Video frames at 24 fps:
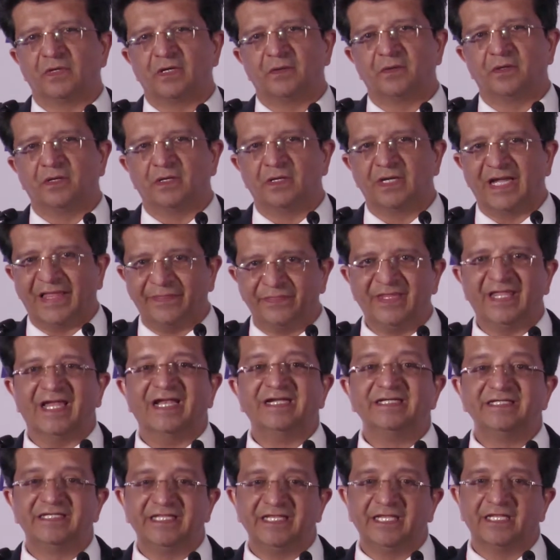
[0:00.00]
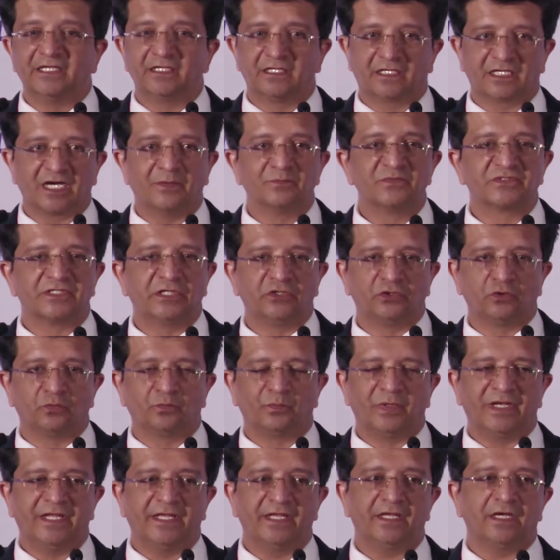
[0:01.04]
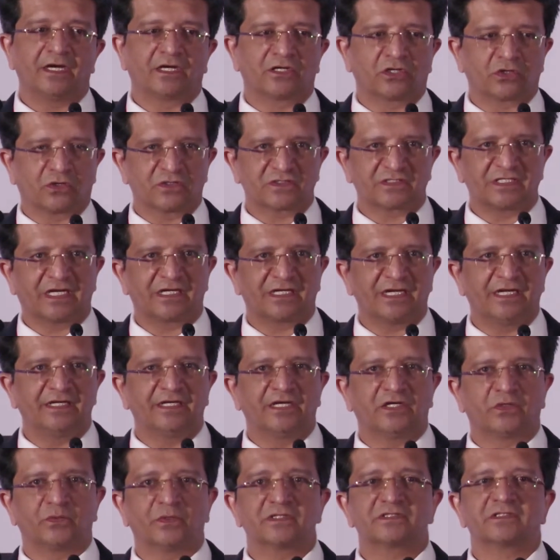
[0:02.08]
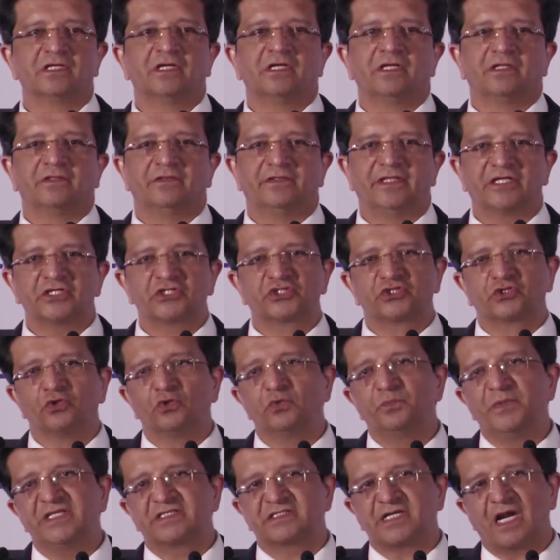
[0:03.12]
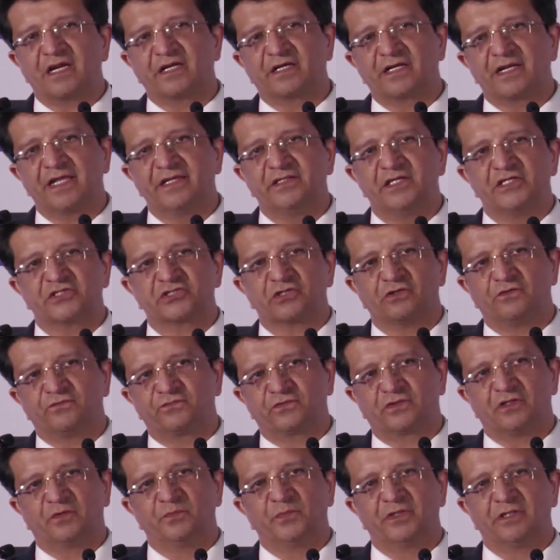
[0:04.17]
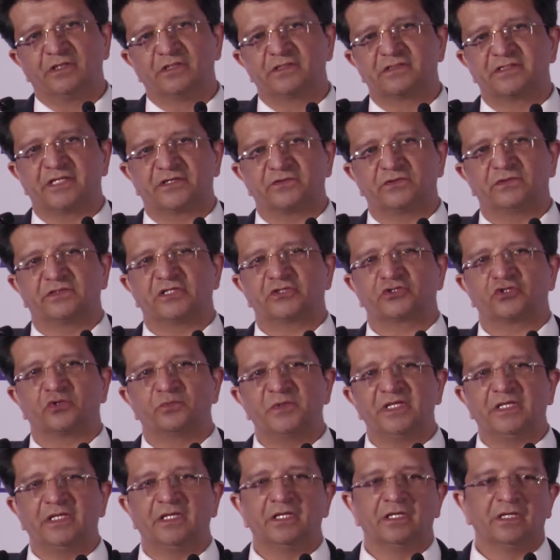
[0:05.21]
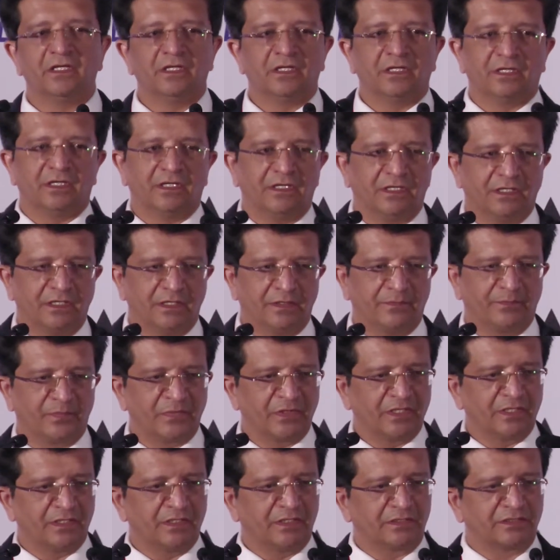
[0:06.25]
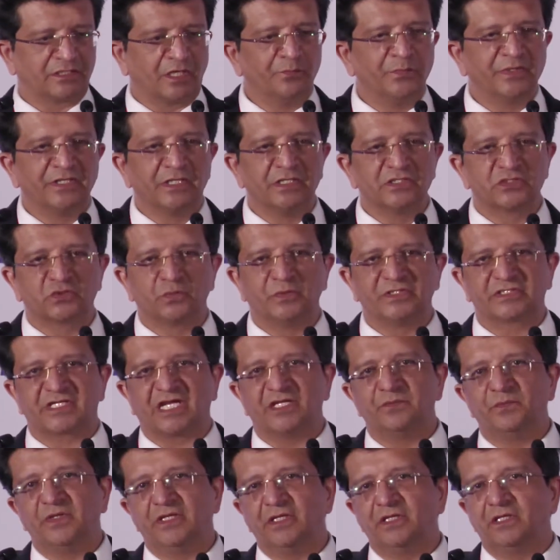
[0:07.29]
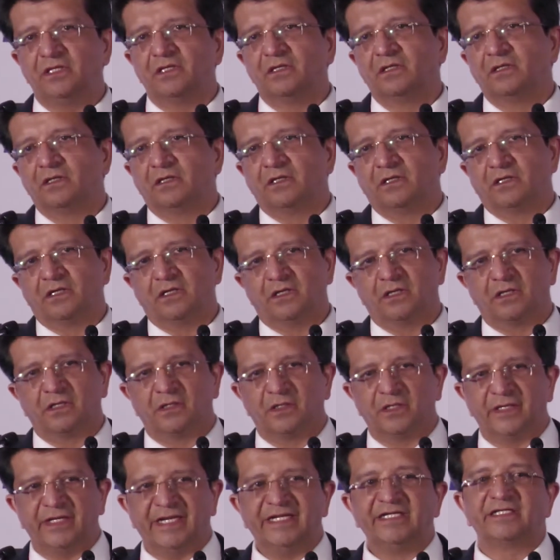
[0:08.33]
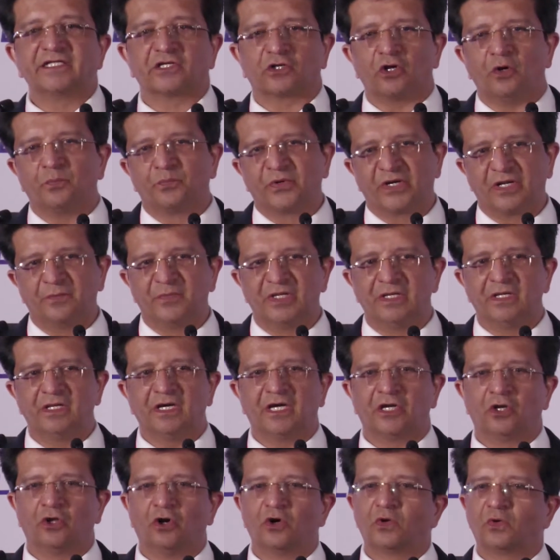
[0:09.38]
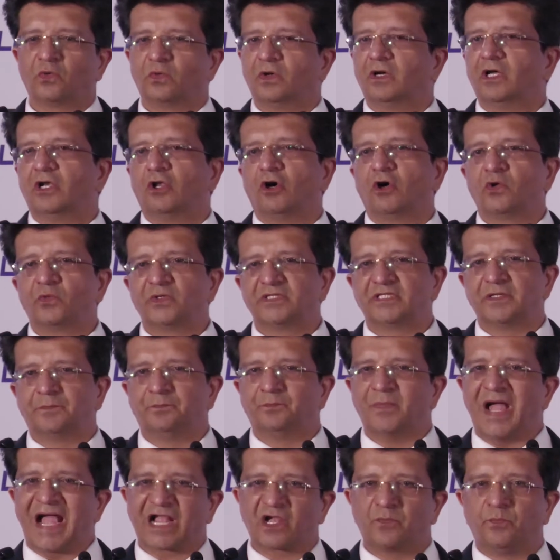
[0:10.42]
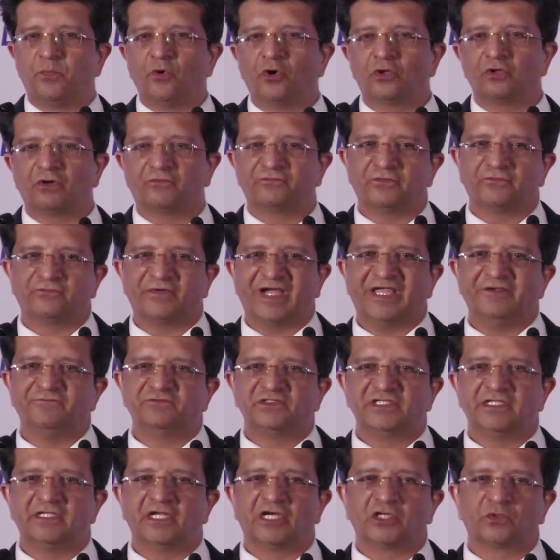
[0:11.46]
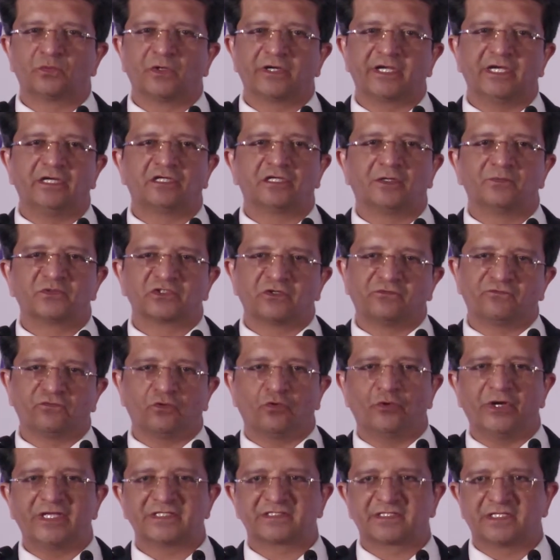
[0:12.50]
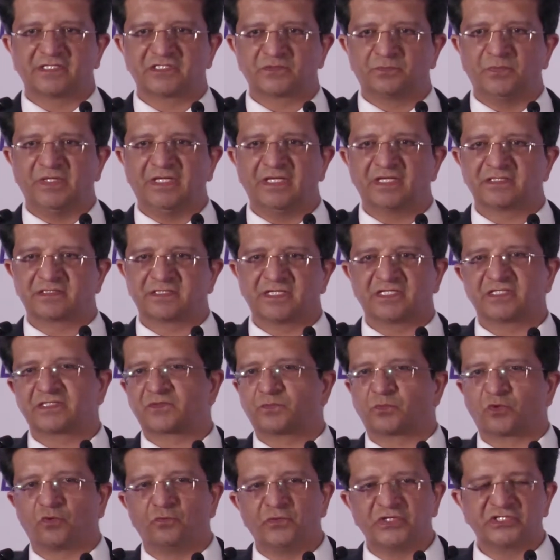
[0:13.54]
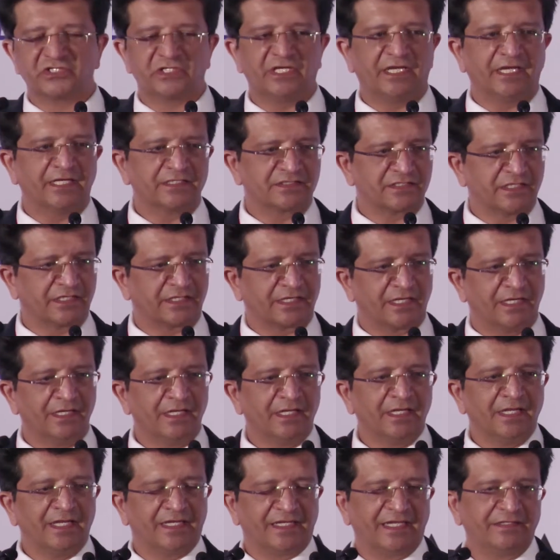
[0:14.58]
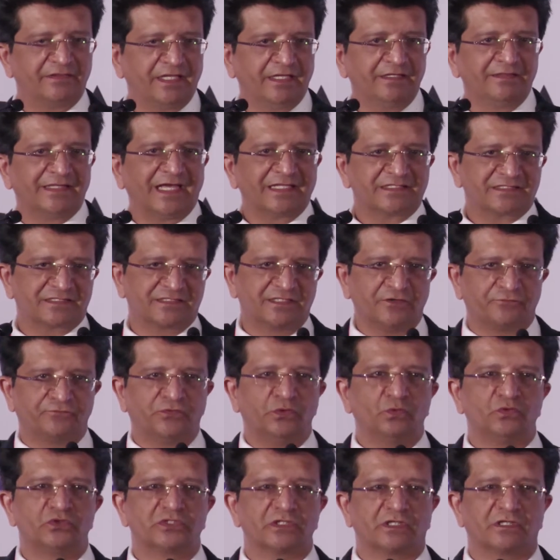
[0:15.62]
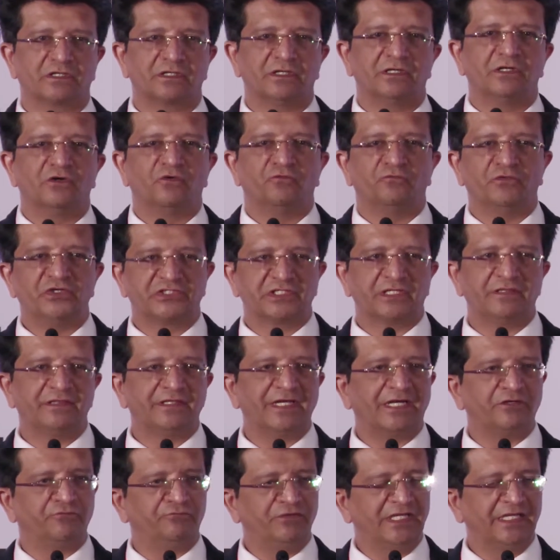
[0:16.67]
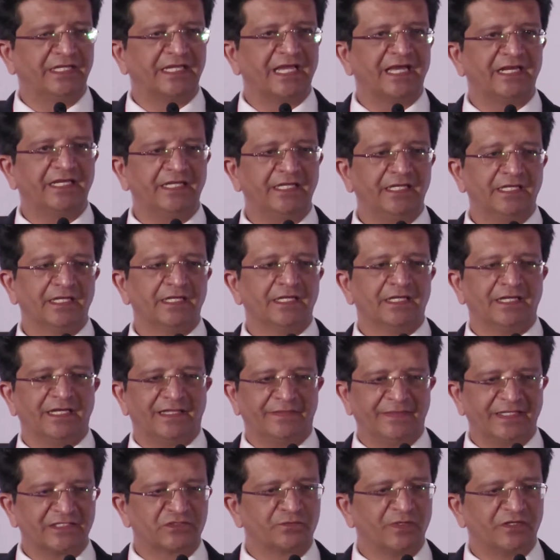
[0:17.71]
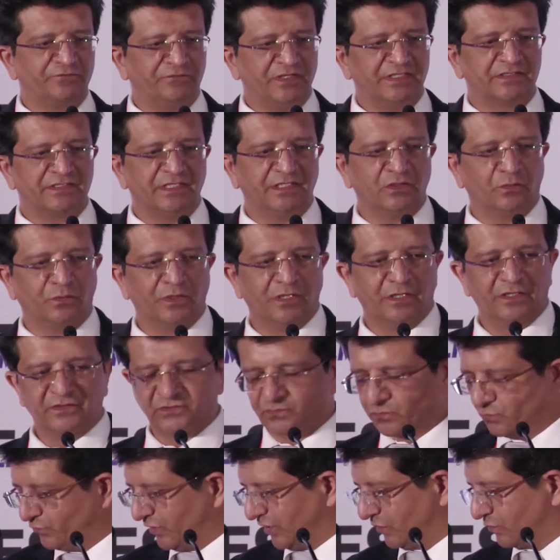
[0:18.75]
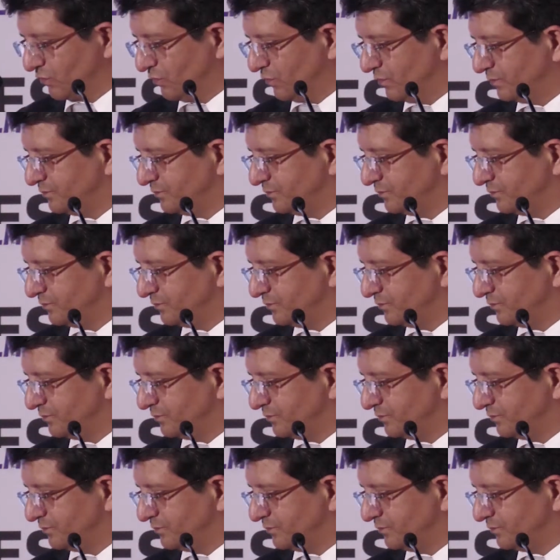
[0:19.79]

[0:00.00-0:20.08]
and the NTN comes into play across satellite networks, there should be standardization of terminals. There should be terminals which can be interoperable along with the backbone of a 5G network in terms of OSS, BSS, provisioning, etc. And I think that's the future vision that we carry, and that's where we see the world is moving to.